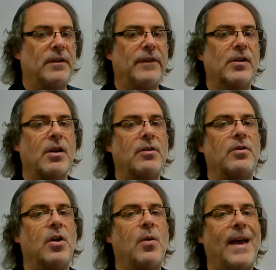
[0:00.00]
there are
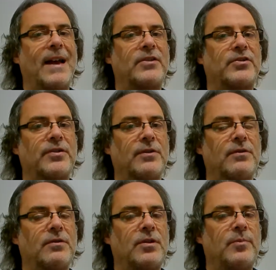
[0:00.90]
no
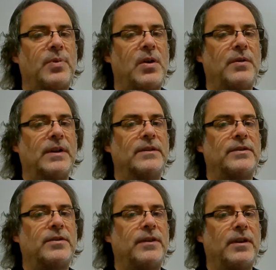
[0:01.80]
external components
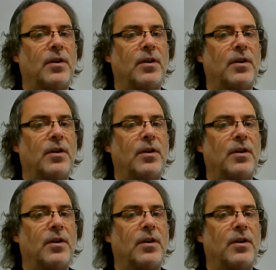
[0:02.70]
to the